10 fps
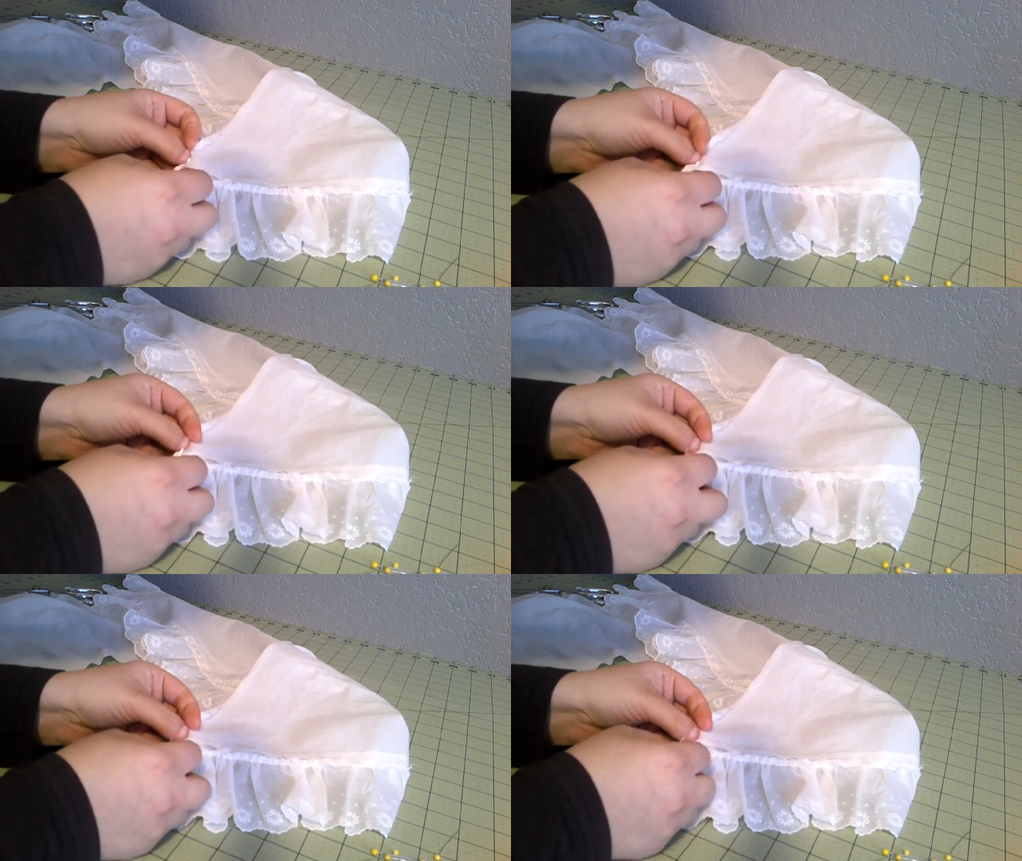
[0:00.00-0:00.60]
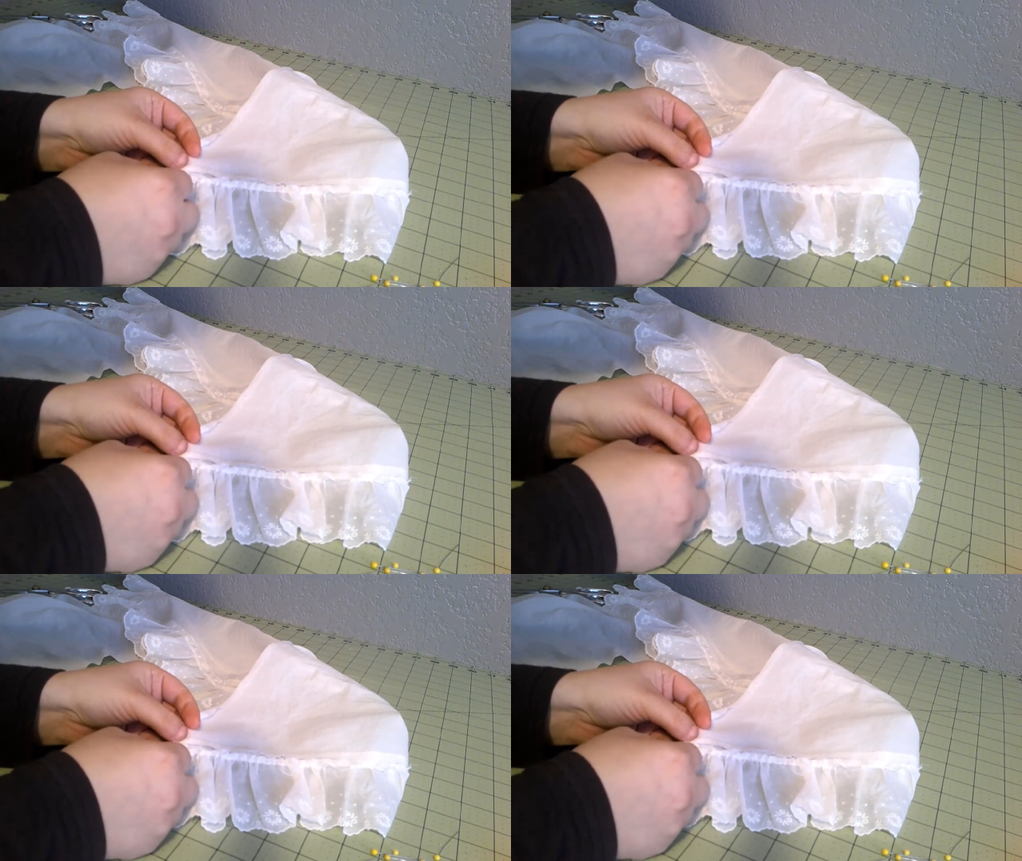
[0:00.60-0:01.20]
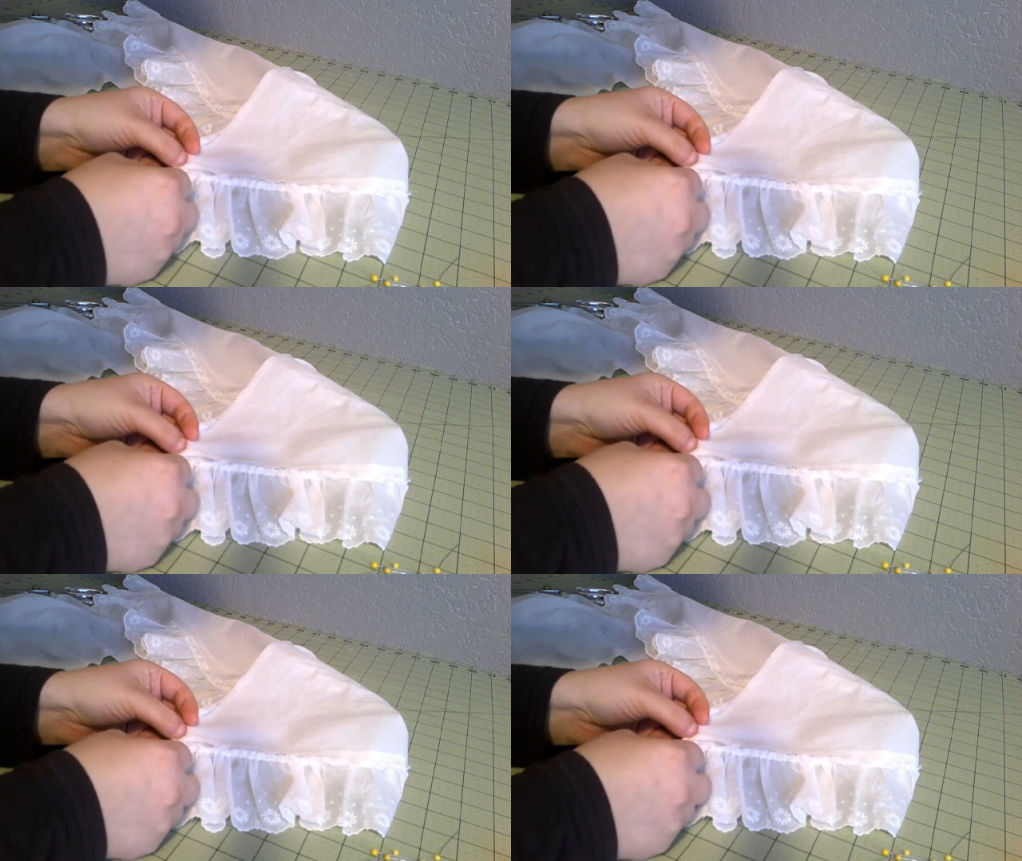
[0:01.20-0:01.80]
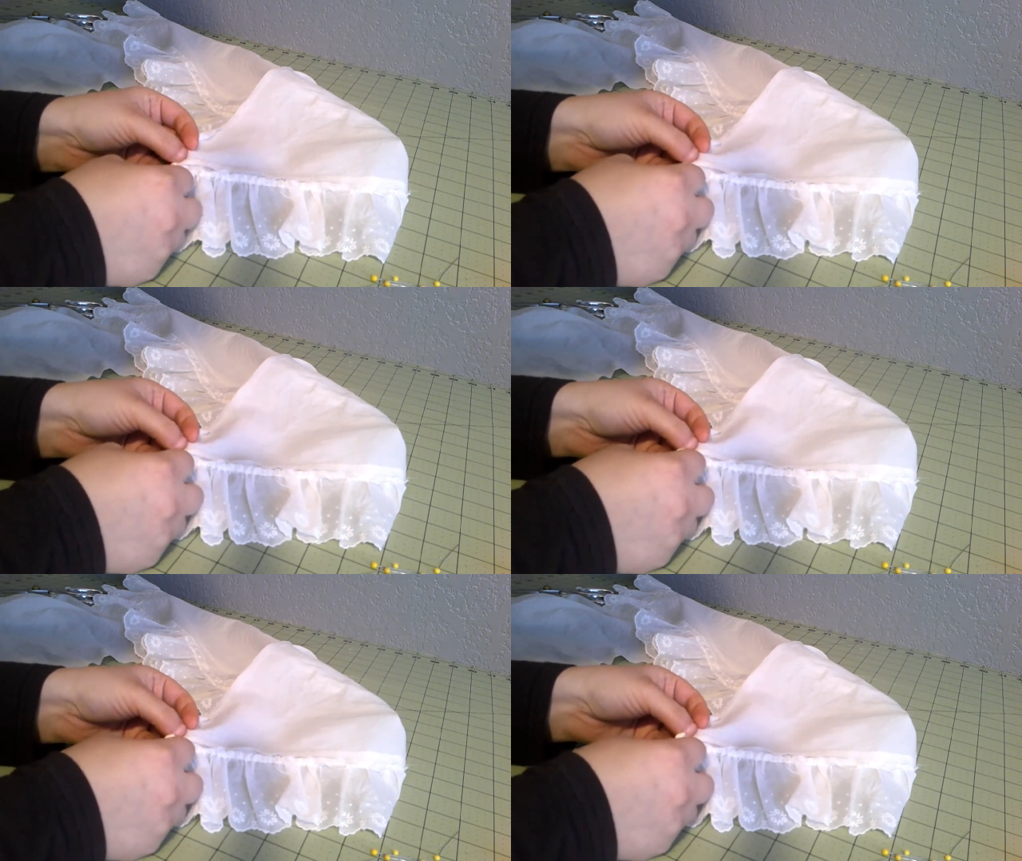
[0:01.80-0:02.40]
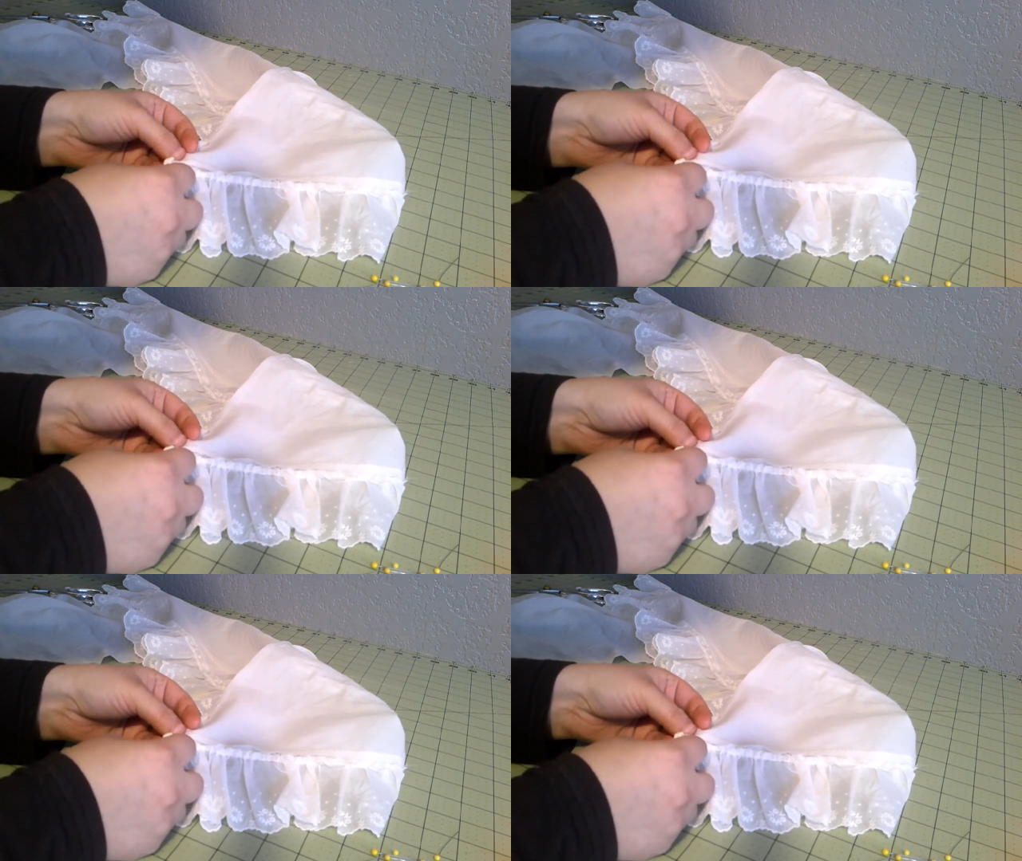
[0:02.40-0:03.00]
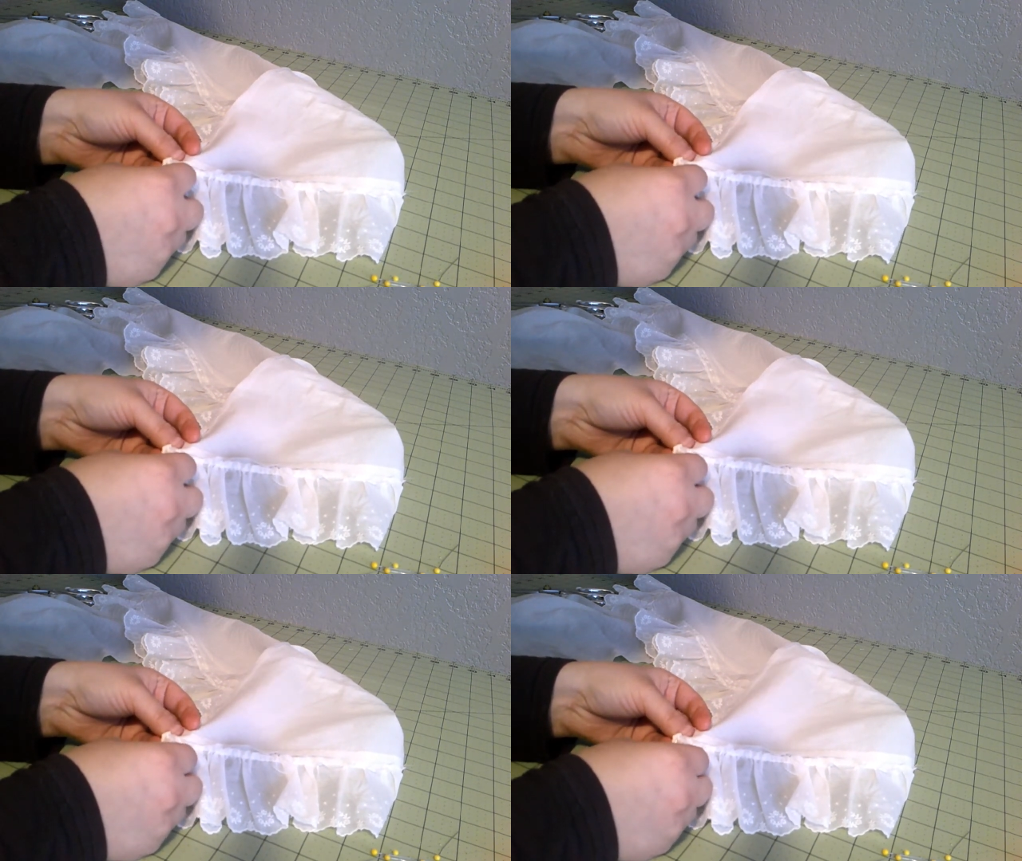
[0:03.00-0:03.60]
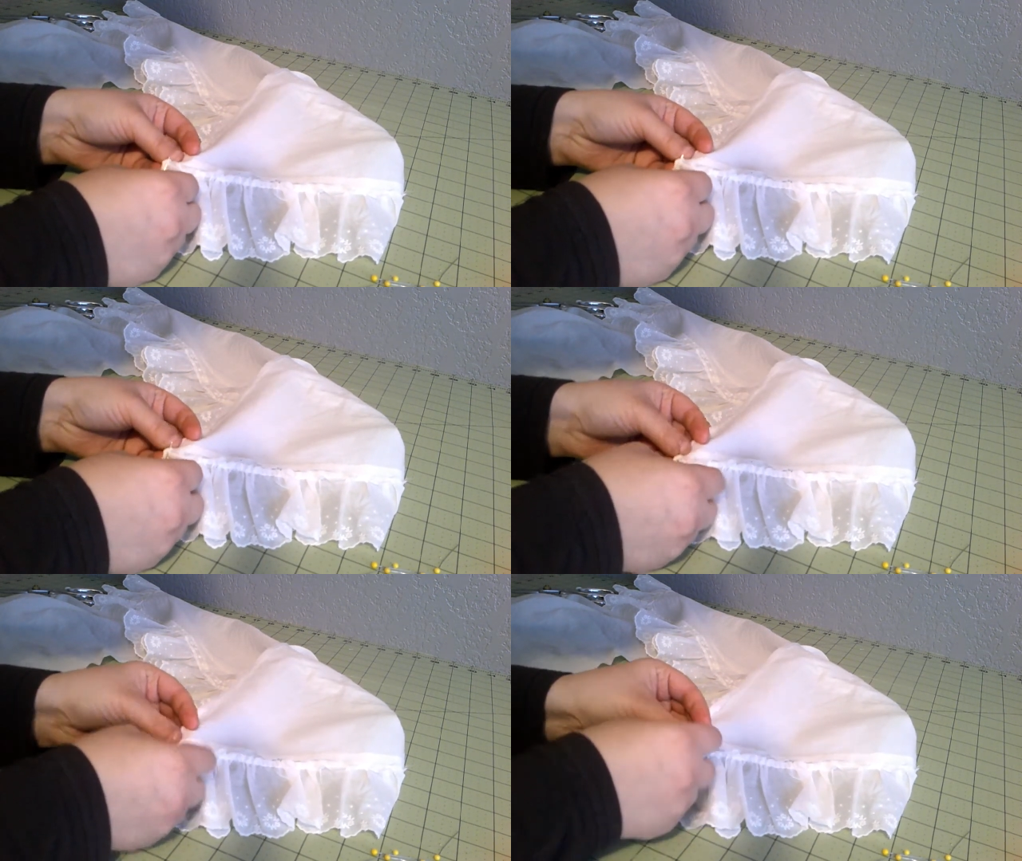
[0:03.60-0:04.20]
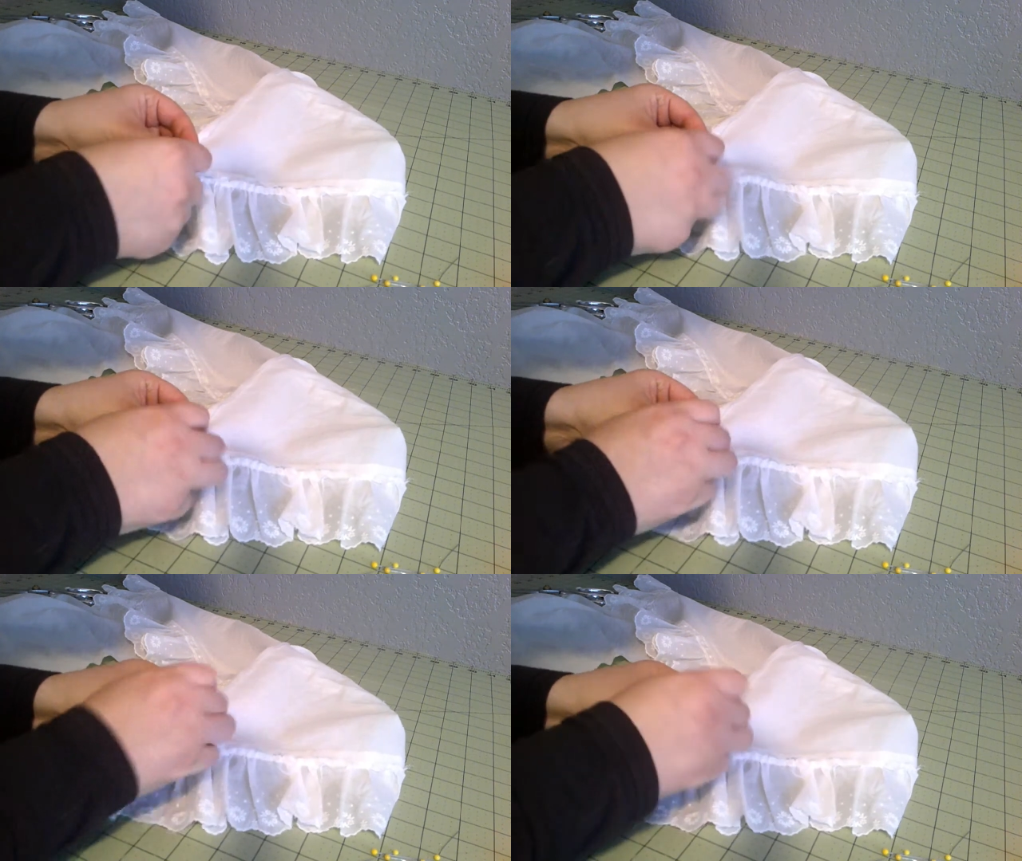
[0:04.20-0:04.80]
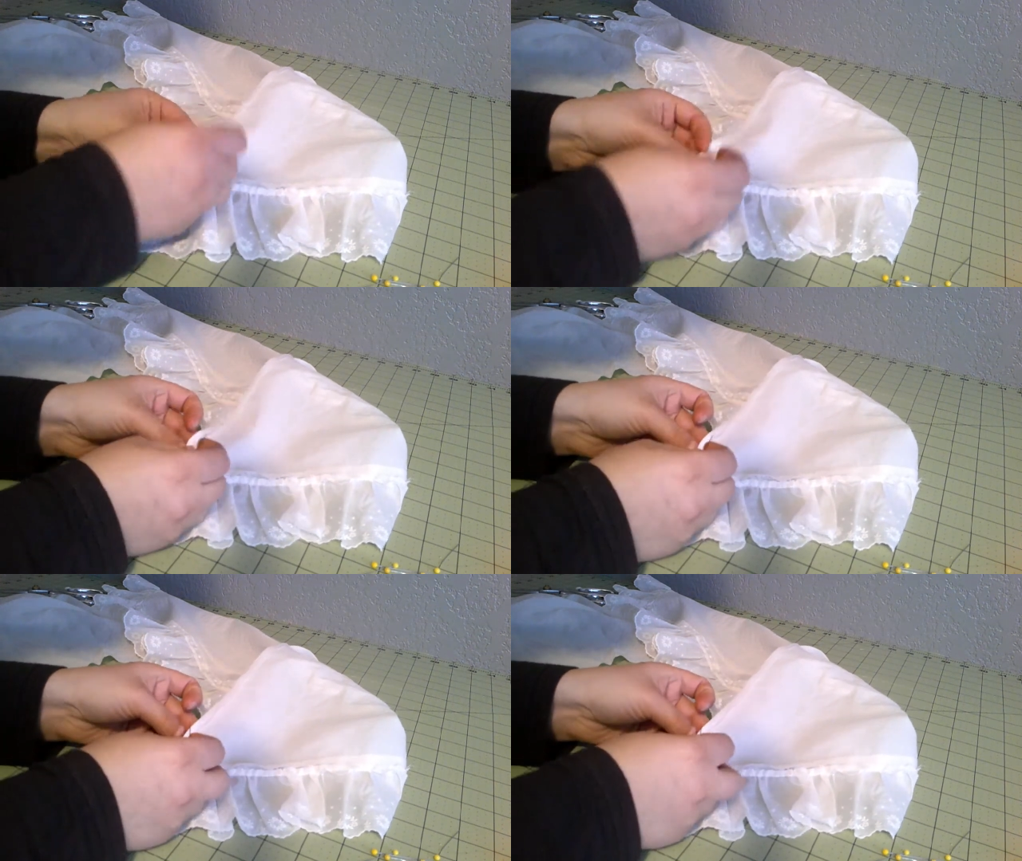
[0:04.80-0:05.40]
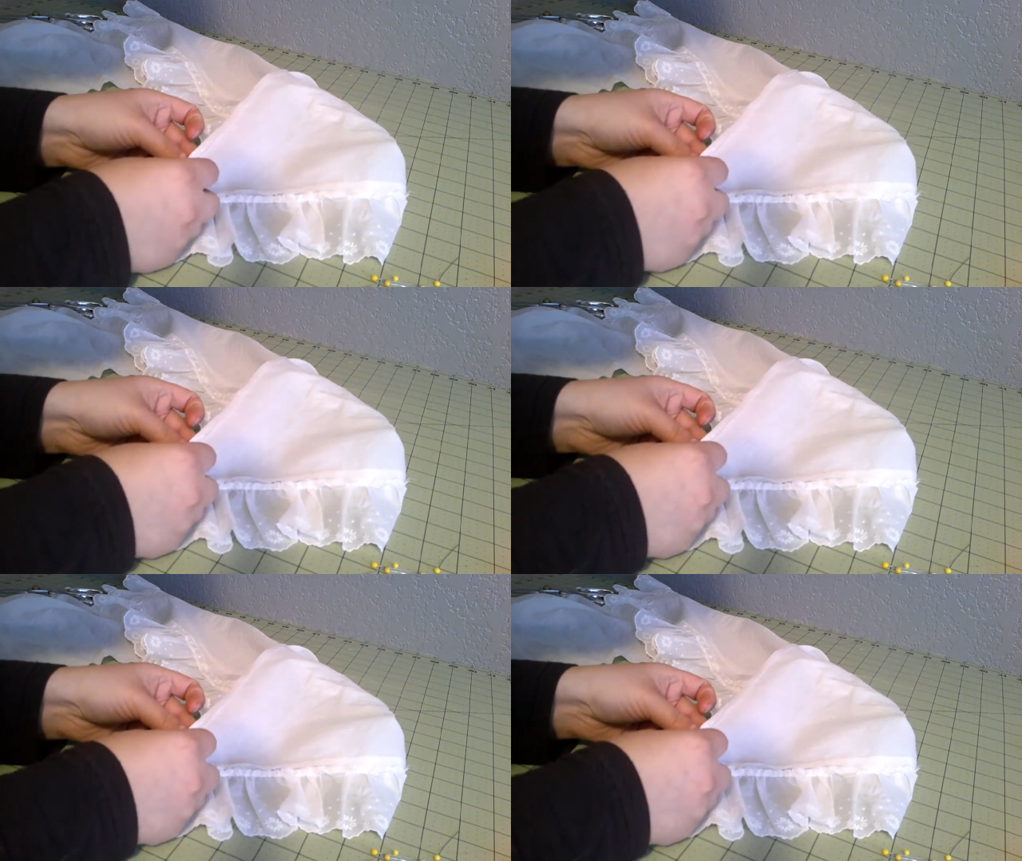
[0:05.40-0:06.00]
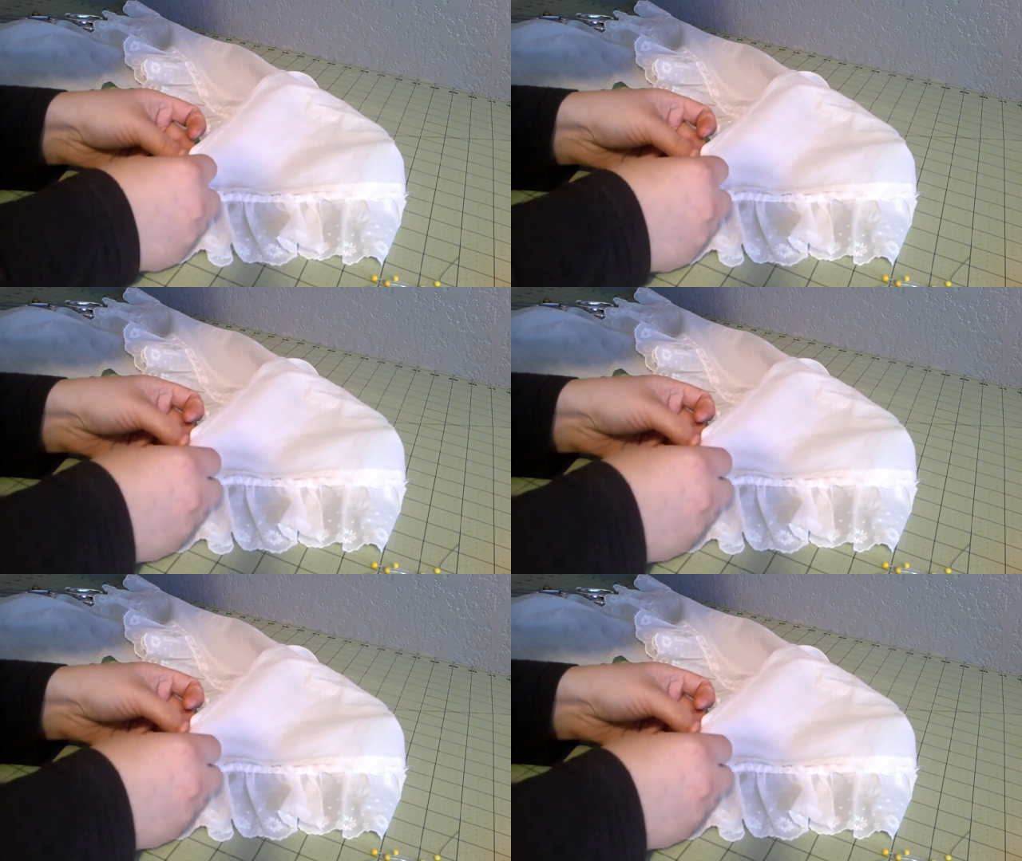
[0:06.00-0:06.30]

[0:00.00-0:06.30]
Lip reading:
Nobody's mouth can be seen.